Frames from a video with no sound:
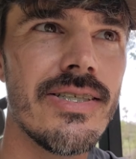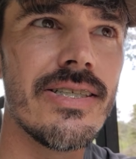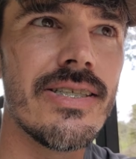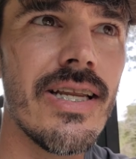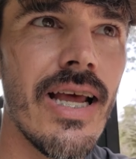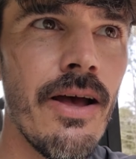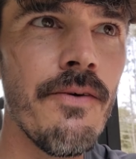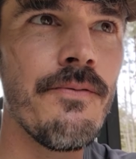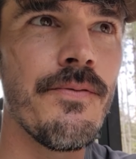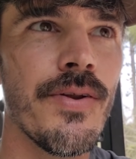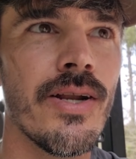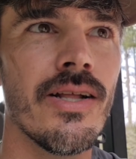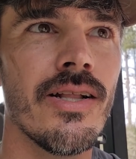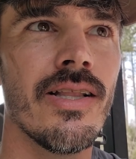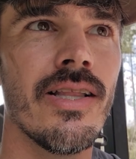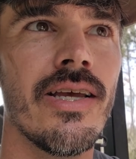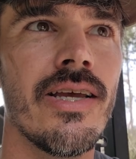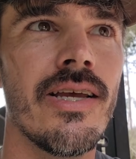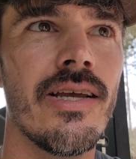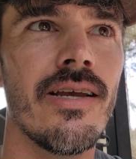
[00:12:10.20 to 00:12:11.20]

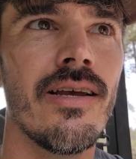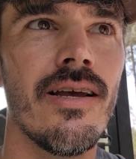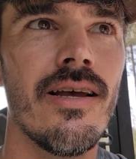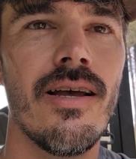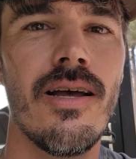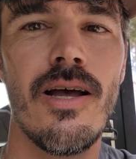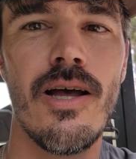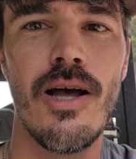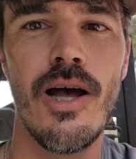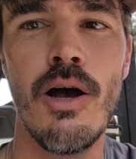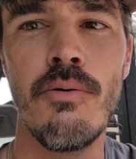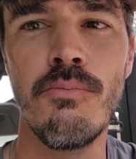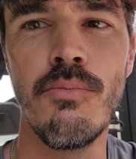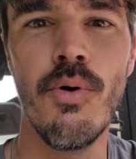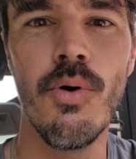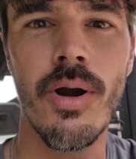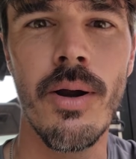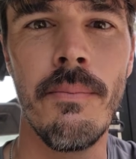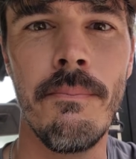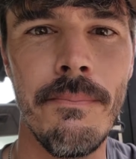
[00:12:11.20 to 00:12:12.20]
Definitely a
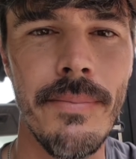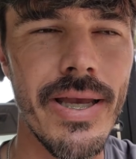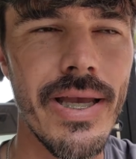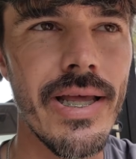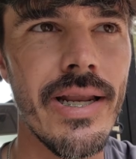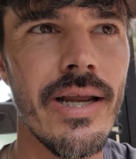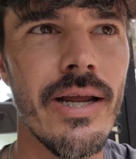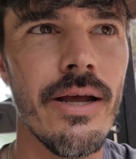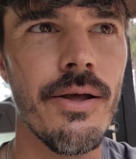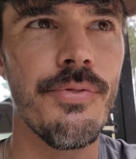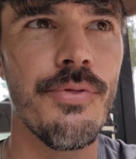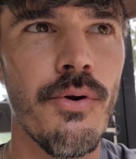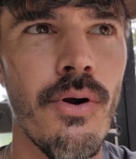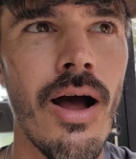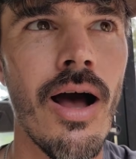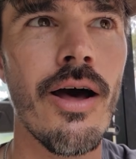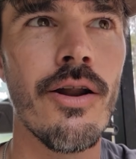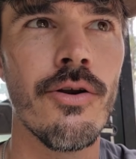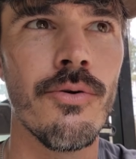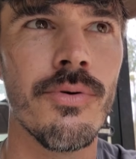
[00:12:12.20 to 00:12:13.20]
more immediate
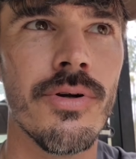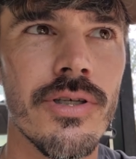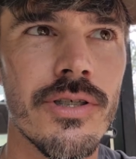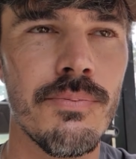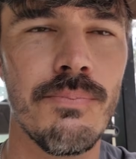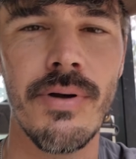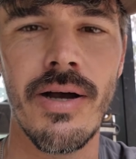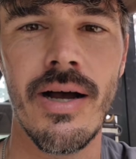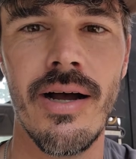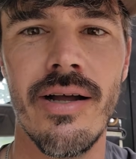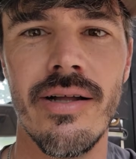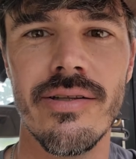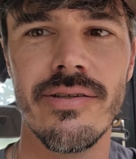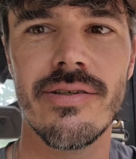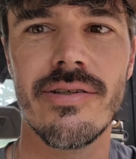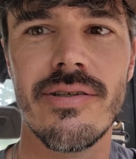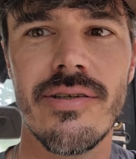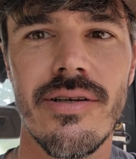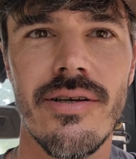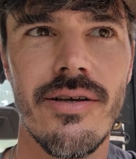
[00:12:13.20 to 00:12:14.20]
throttle response
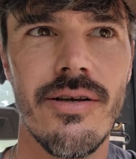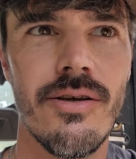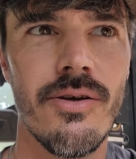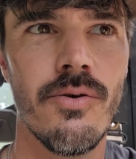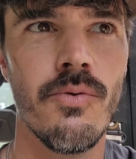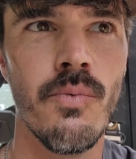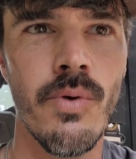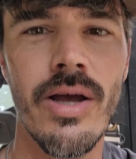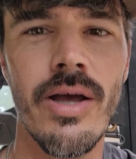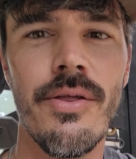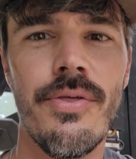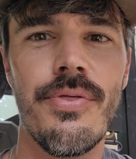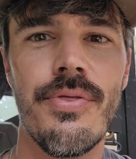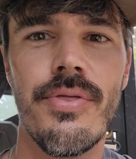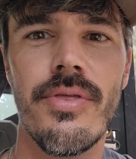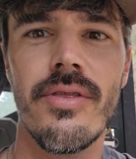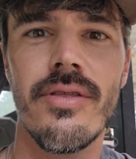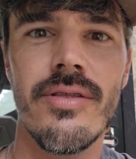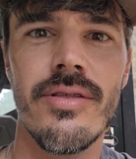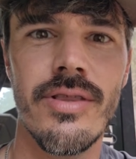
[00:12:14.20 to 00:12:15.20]
with
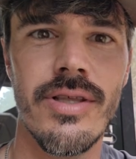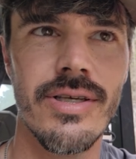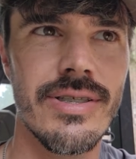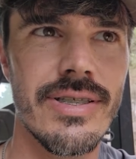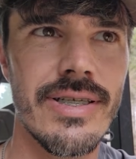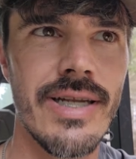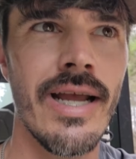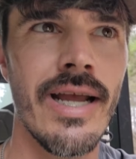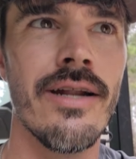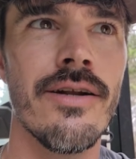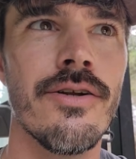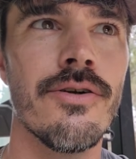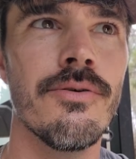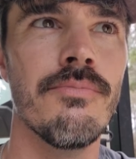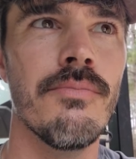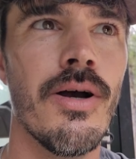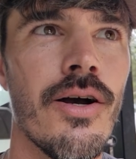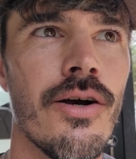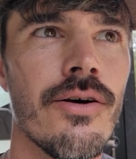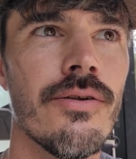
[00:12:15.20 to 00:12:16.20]
the standard
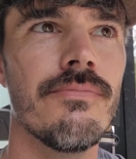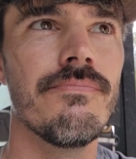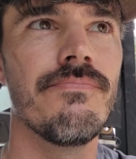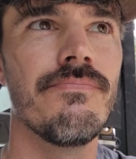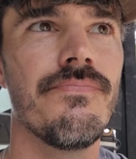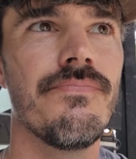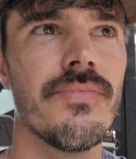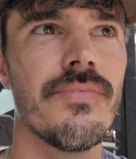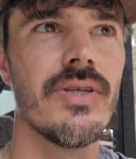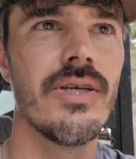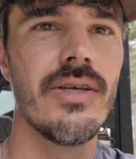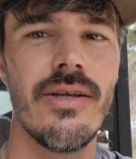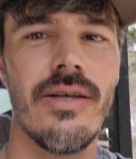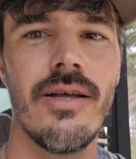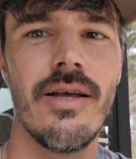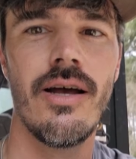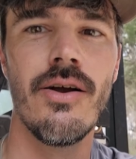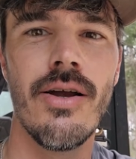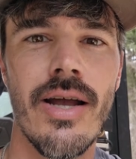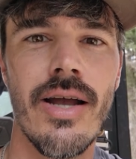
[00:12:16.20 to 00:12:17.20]
mode.
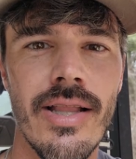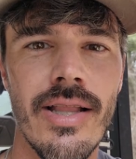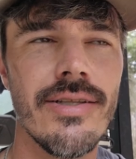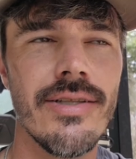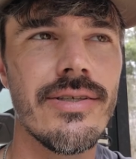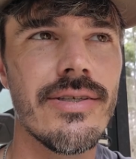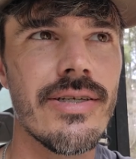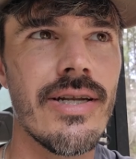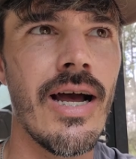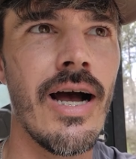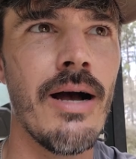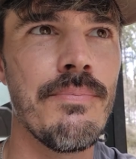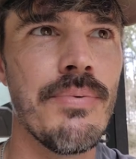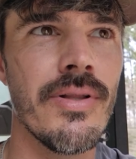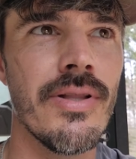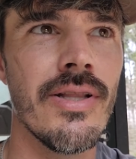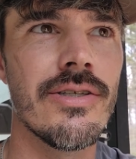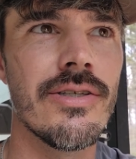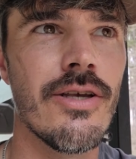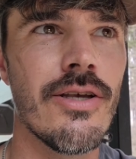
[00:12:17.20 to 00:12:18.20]
Okay, let's stop
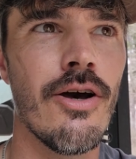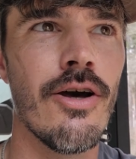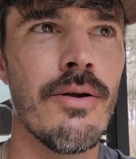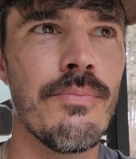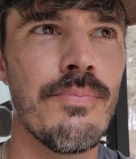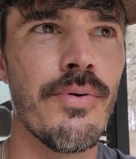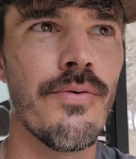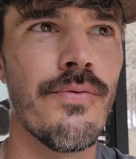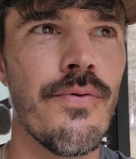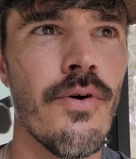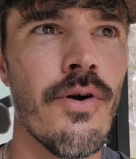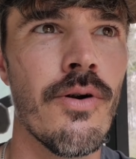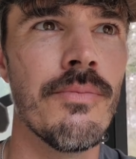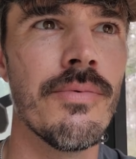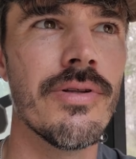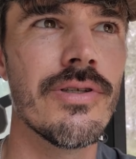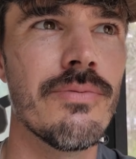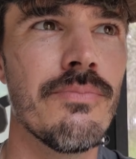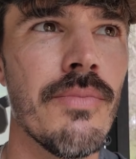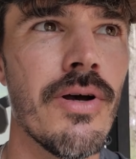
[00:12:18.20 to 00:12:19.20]
and let's go to
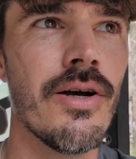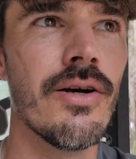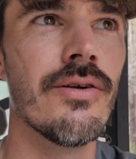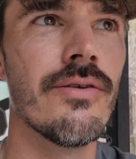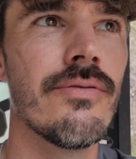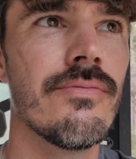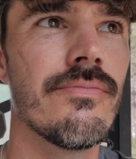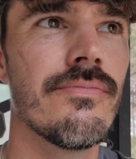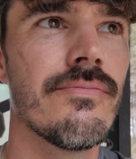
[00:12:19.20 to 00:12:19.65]
performance mode.